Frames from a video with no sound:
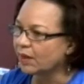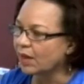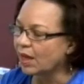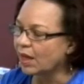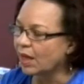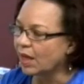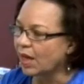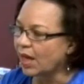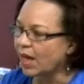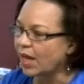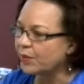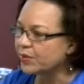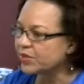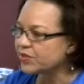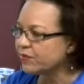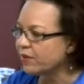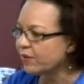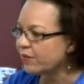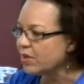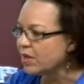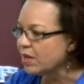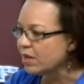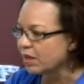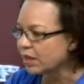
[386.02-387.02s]
I was
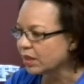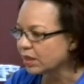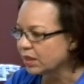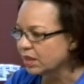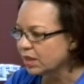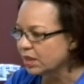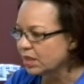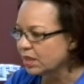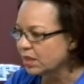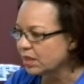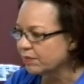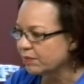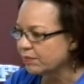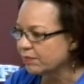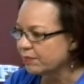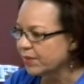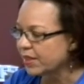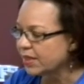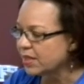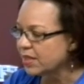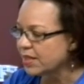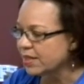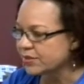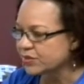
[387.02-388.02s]
very lucky
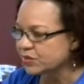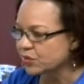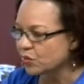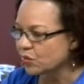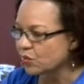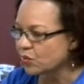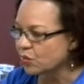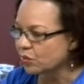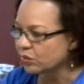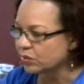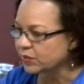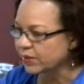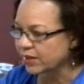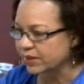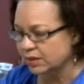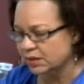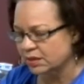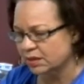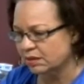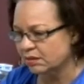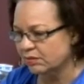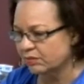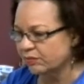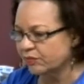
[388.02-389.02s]
many years ago,
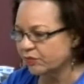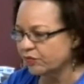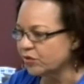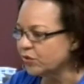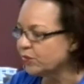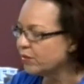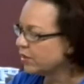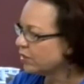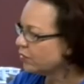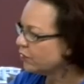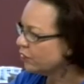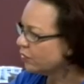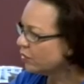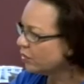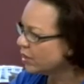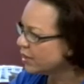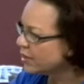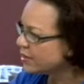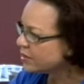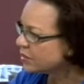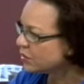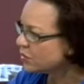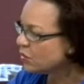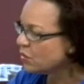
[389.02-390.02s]
23, 24
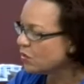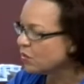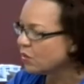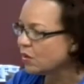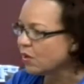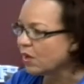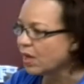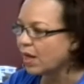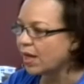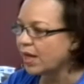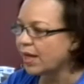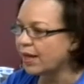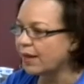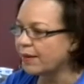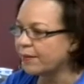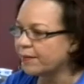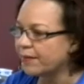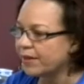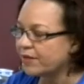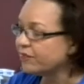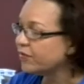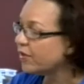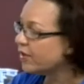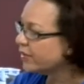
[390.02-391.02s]
years ago,
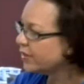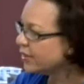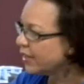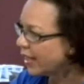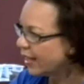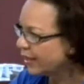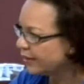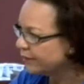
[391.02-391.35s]
my father died.